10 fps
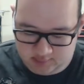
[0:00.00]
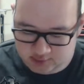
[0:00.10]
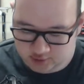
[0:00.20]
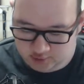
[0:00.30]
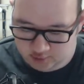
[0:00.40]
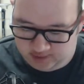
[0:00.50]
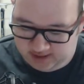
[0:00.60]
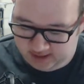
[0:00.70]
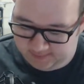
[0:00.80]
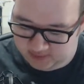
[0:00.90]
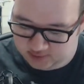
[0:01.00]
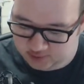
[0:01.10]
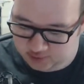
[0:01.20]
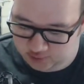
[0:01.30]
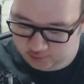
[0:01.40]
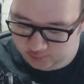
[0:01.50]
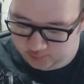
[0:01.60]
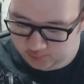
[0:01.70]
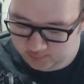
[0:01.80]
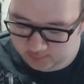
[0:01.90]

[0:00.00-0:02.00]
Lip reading: to get up to...